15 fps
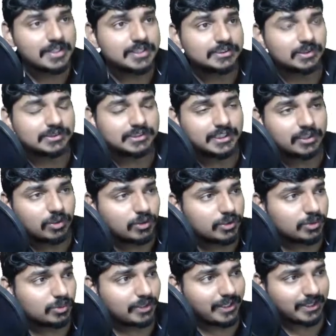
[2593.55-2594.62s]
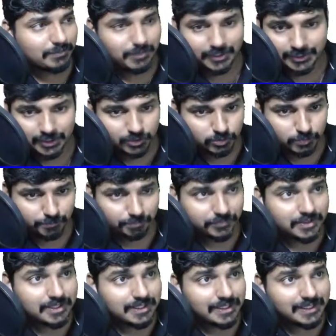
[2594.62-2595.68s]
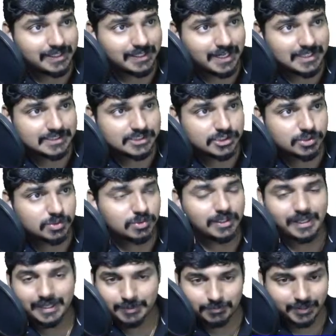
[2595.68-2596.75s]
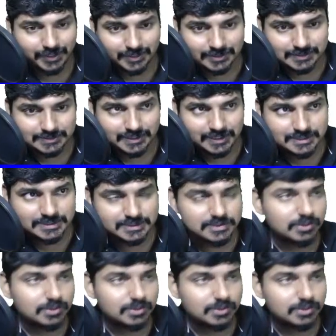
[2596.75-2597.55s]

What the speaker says: So 0 to a by 2, e raised to a minus x.